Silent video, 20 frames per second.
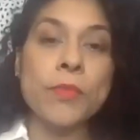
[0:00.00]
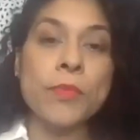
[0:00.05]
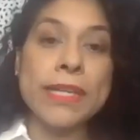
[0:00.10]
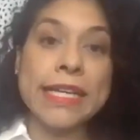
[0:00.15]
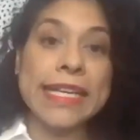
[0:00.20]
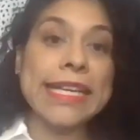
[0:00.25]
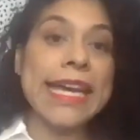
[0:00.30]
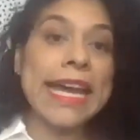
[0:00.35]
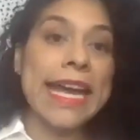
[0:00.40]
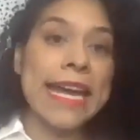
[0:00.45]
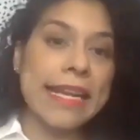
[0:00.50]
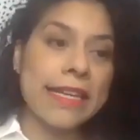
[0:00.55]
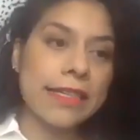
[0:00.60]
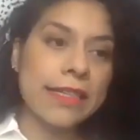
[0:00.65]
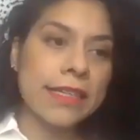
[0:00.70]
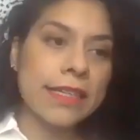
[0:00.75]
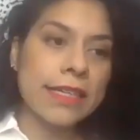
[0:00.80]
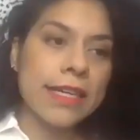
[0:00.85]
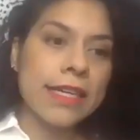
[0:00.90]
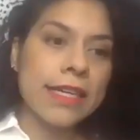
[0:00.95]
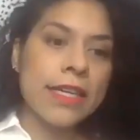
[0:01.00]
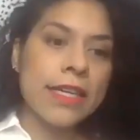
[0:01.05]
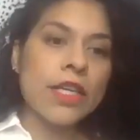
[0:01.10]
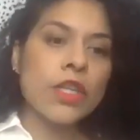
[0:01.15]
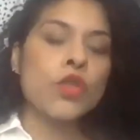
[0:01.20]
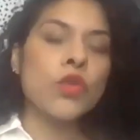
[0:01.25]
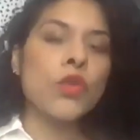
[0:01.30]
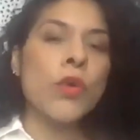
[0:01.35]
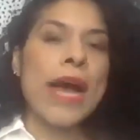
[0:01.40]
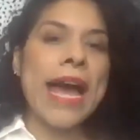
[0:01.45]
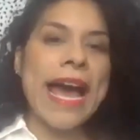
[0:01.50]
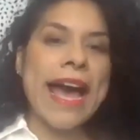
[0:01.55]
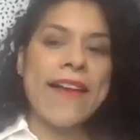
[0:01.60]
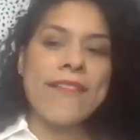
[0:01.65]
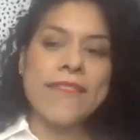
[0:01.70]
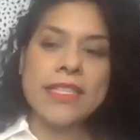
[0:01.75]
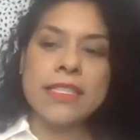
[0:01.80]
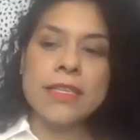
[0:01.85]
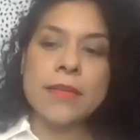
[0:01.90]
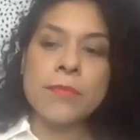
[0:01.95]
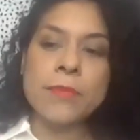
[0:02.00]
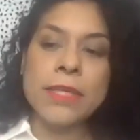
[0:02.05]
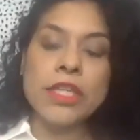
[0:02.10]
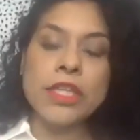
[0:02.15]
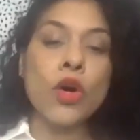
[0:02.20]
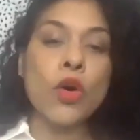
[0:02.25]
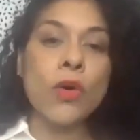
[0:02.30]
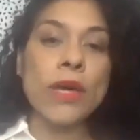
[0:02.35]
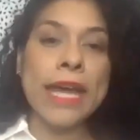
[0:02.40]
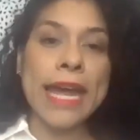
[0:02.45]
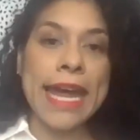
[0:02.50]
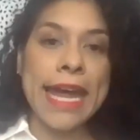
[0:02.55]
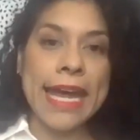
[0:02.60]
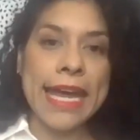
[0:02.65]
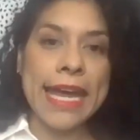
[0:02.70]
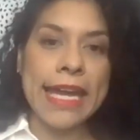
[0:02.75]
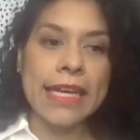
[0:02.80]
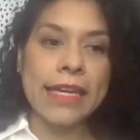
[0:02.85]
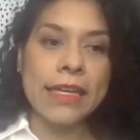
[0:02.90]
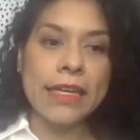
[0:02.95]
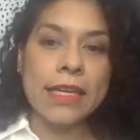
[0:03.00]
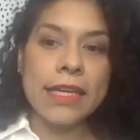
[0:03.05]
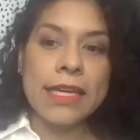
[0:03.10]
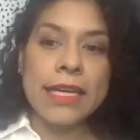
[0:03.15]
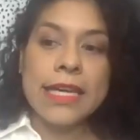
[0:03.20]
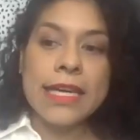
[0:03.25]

But again, you have to be okay